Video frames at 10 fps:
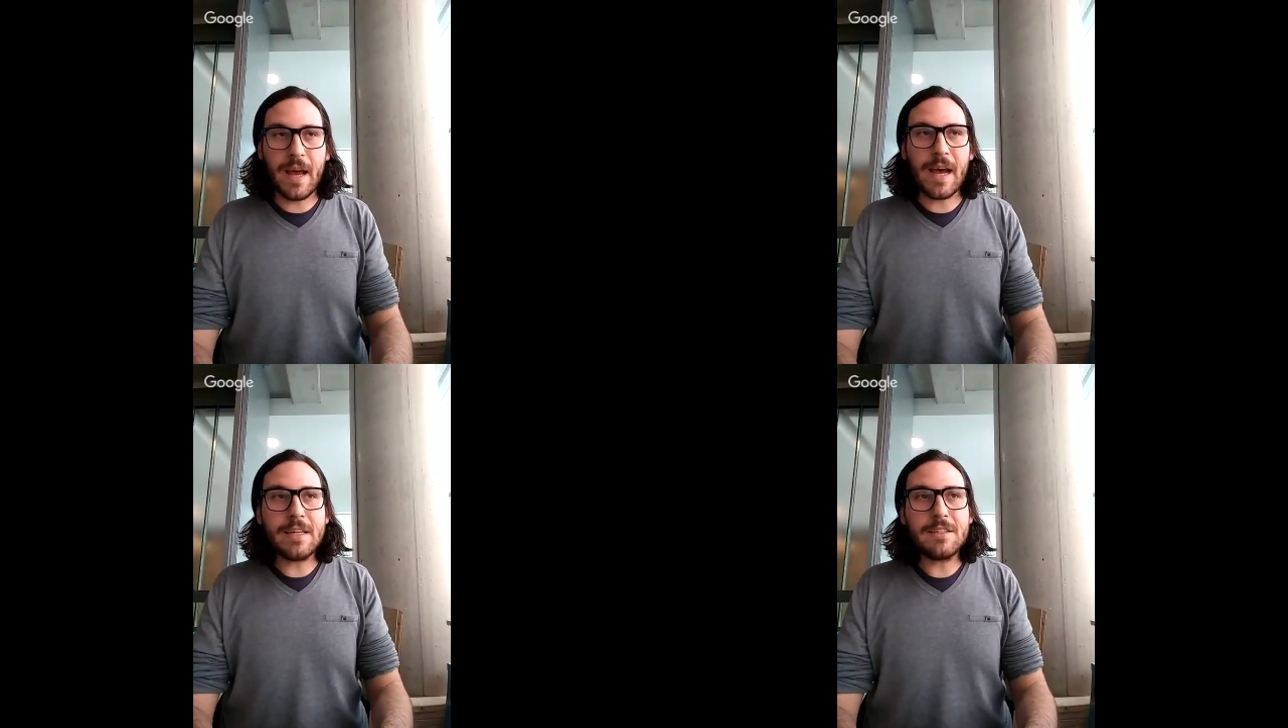
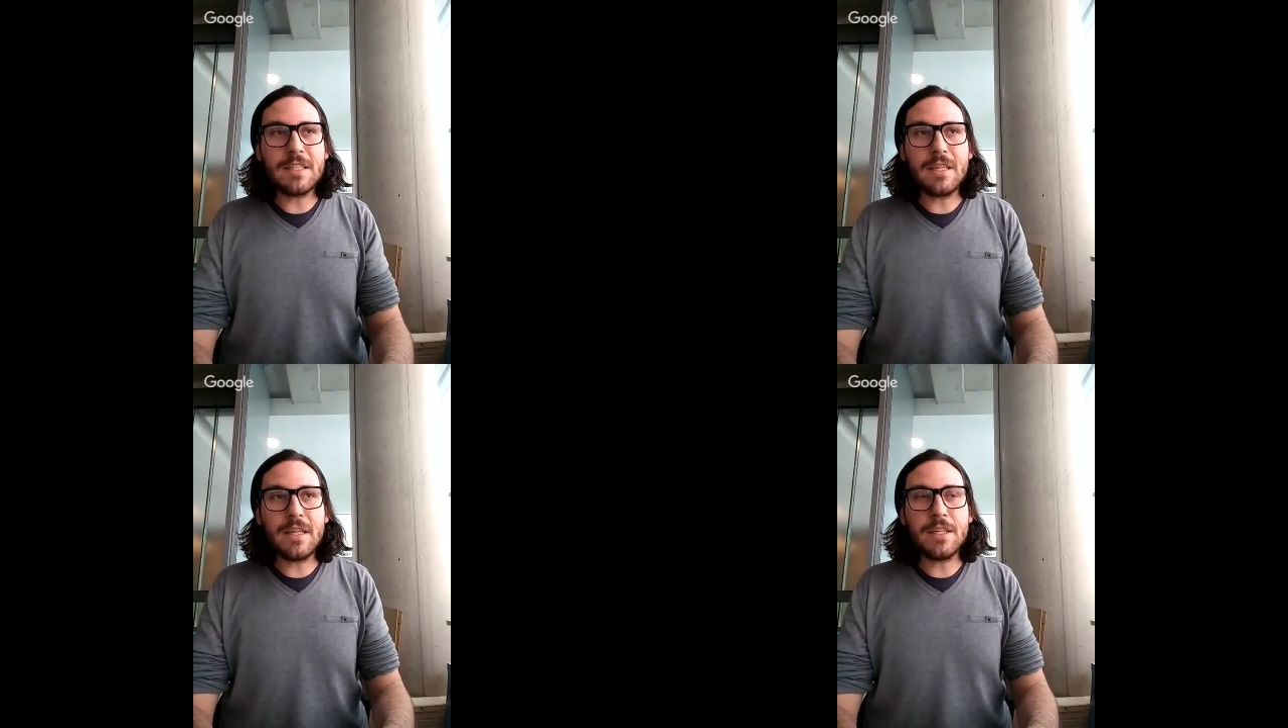
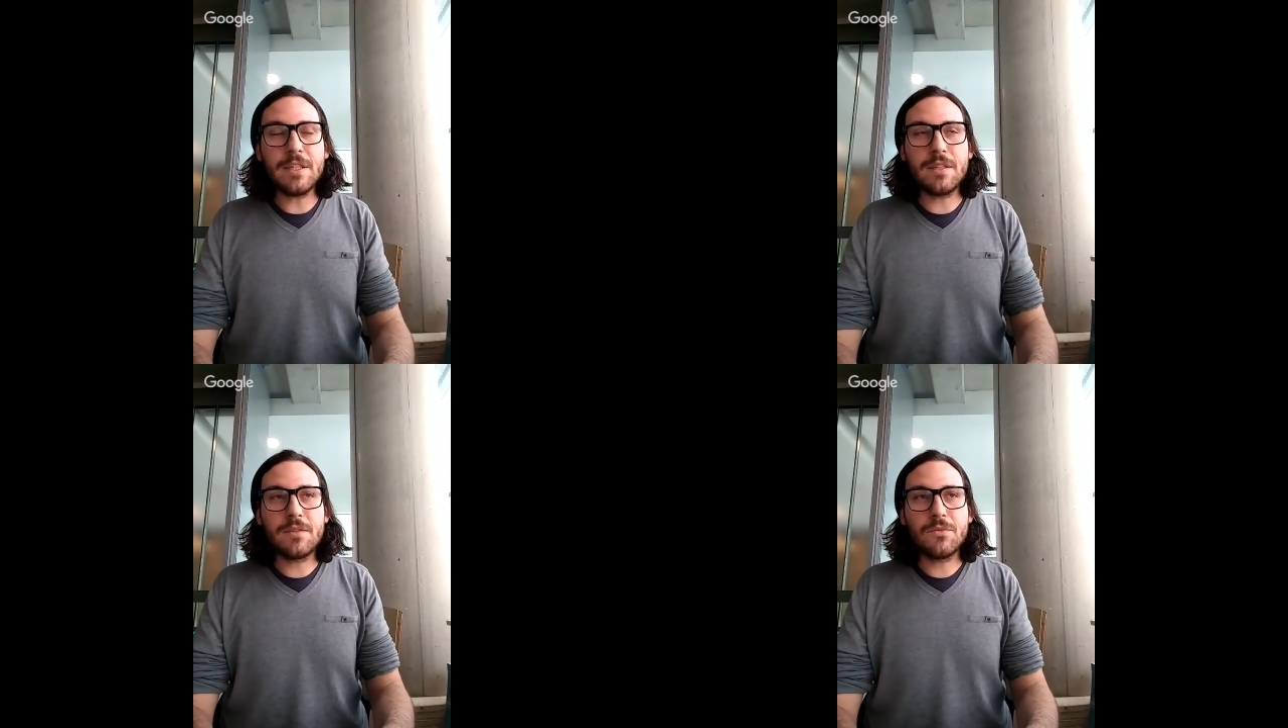
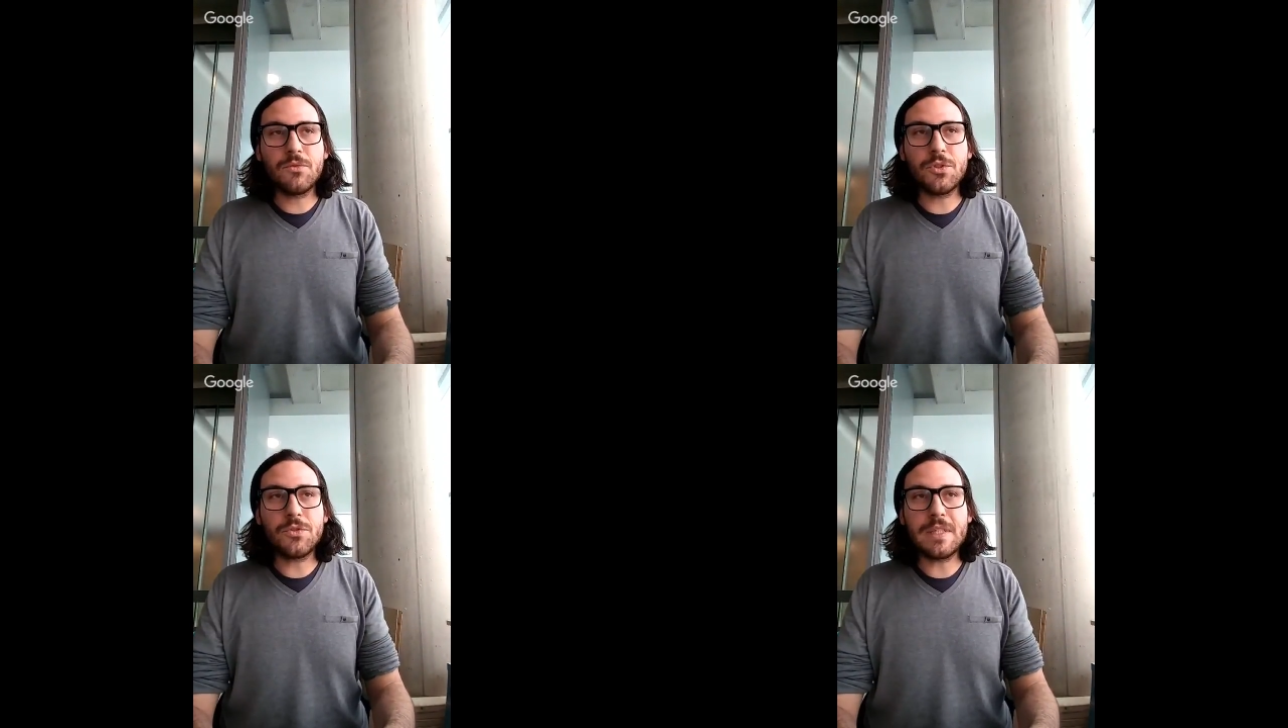Ideally,
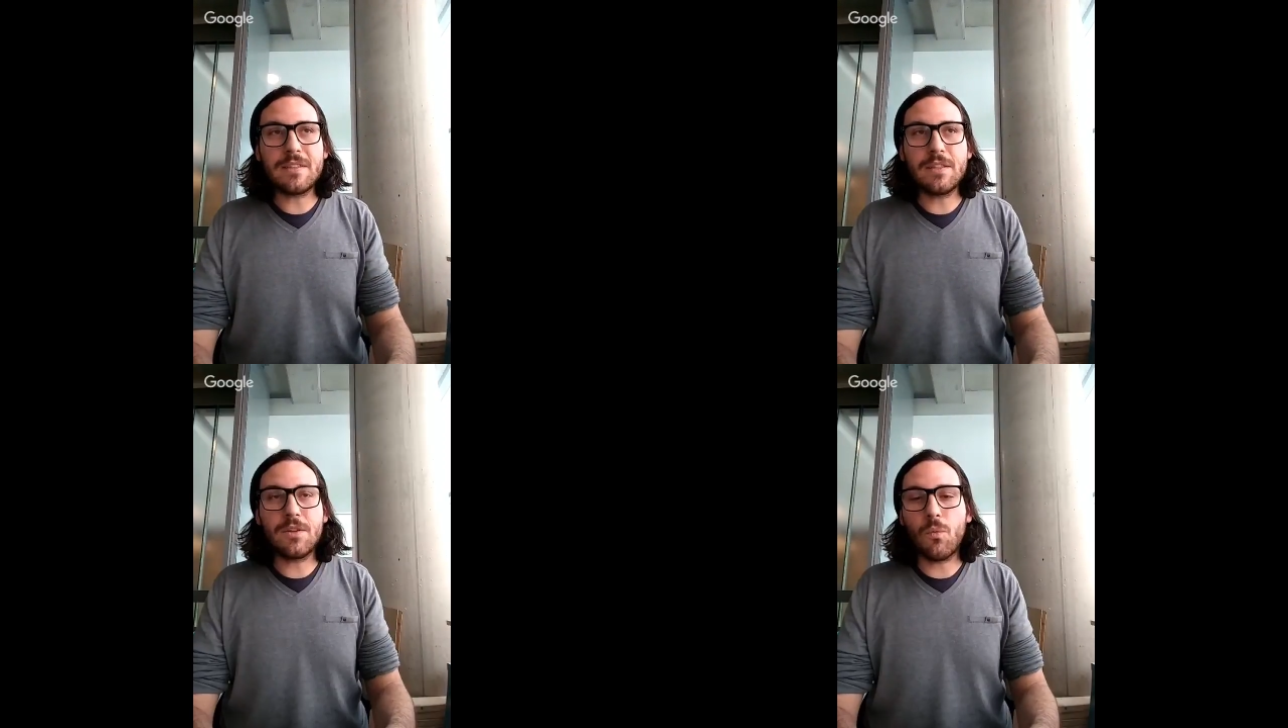do
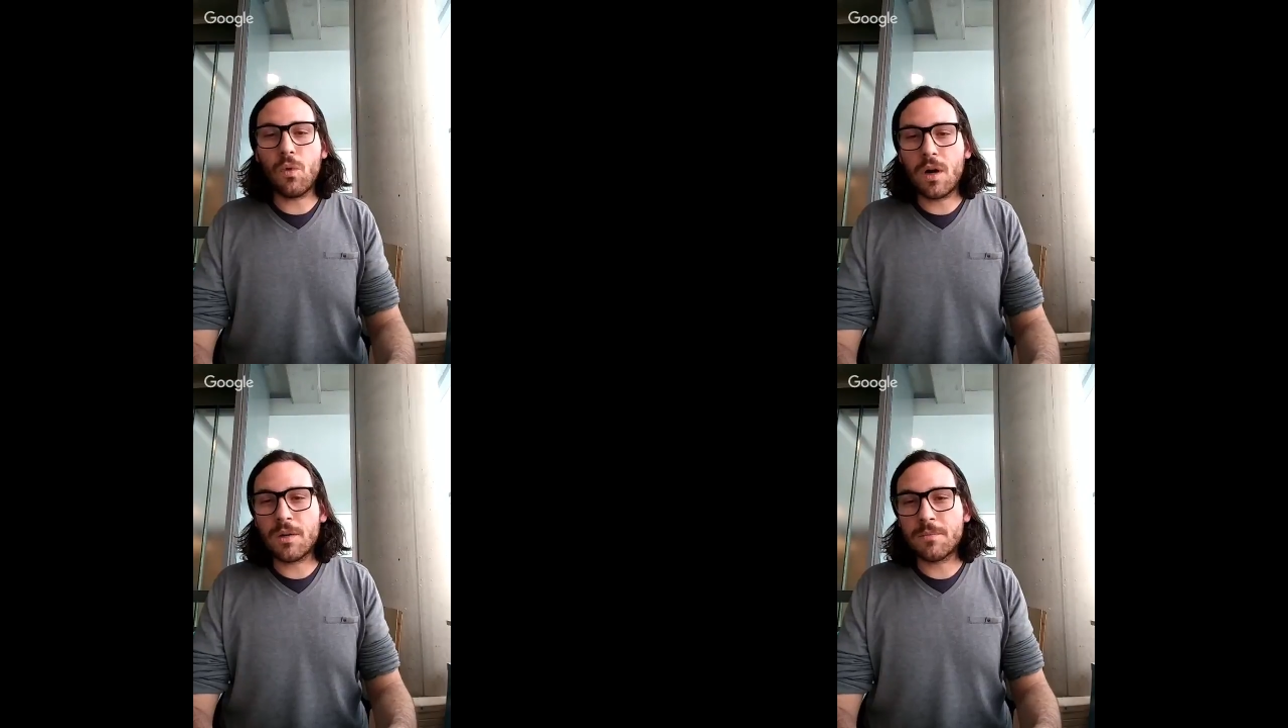it in a
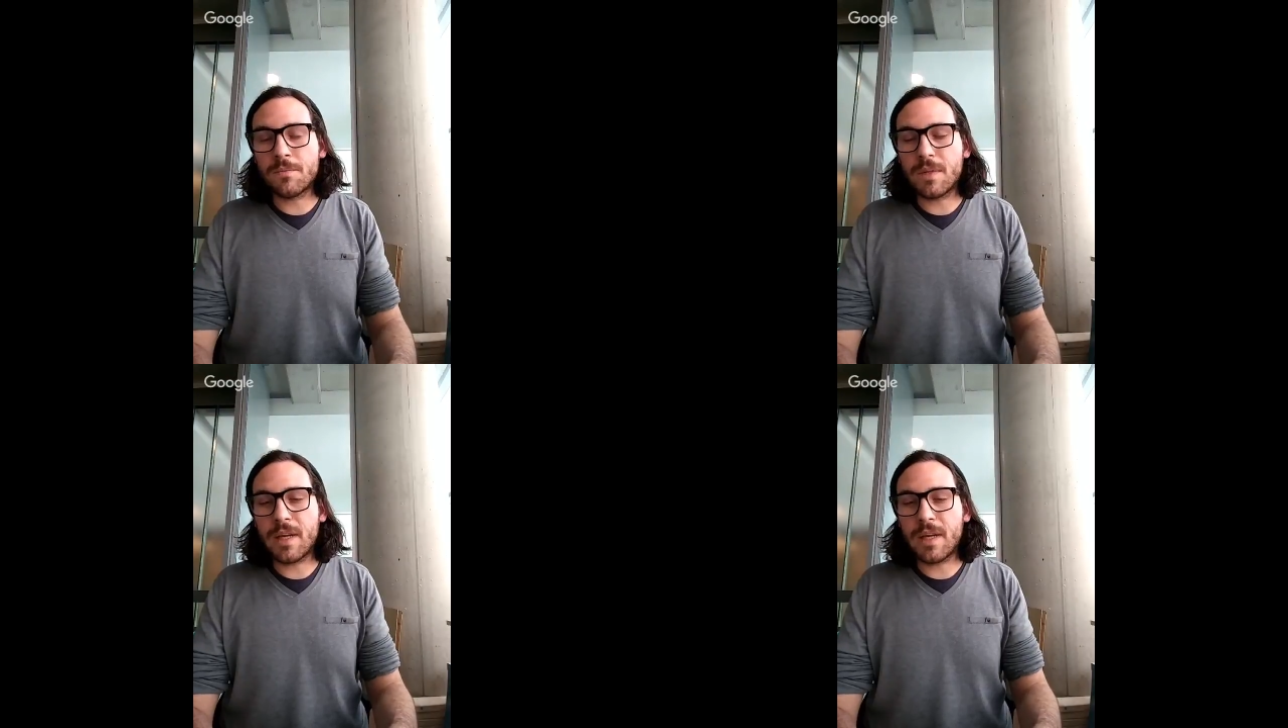warm,